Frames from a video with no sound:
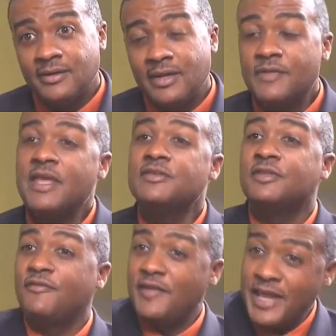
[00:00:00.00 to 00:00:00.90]
Either he's
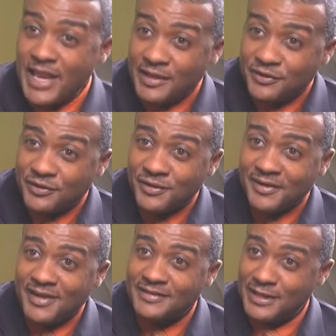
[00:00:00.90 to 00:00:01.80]
the feds,
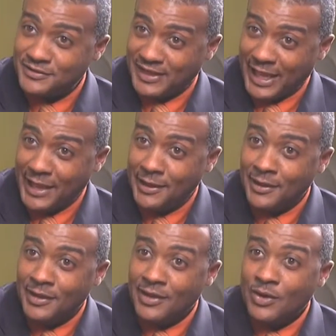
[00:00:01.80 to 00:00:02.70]
as they say,
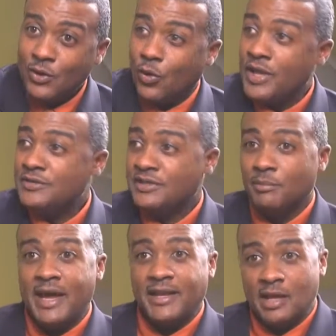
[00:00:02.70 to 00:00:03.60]
or he's
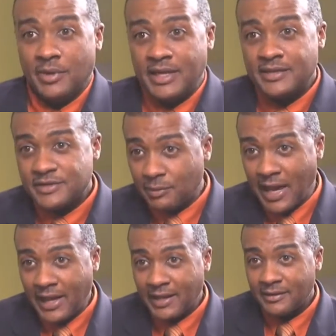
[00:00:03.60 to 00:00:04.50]
somebody coming to get
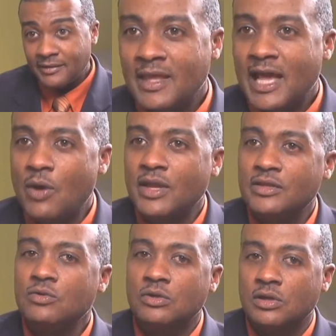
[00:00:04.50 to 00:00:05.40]
somebody. How can
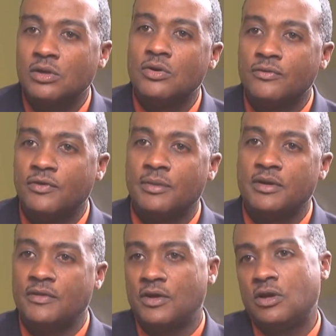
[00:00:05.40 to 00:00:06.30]
you learn from
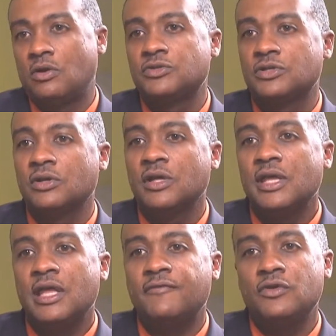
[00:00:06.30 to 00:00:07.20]
another culture
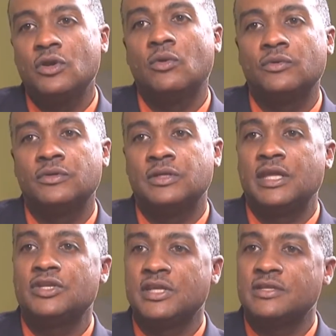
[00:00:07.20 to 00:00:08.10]
if you don't get
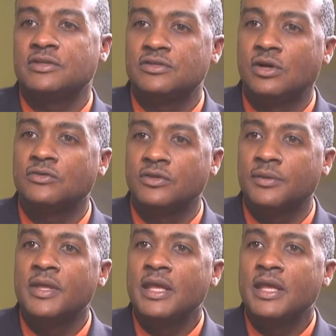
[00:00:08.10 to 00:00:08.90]
a chance to talk to them?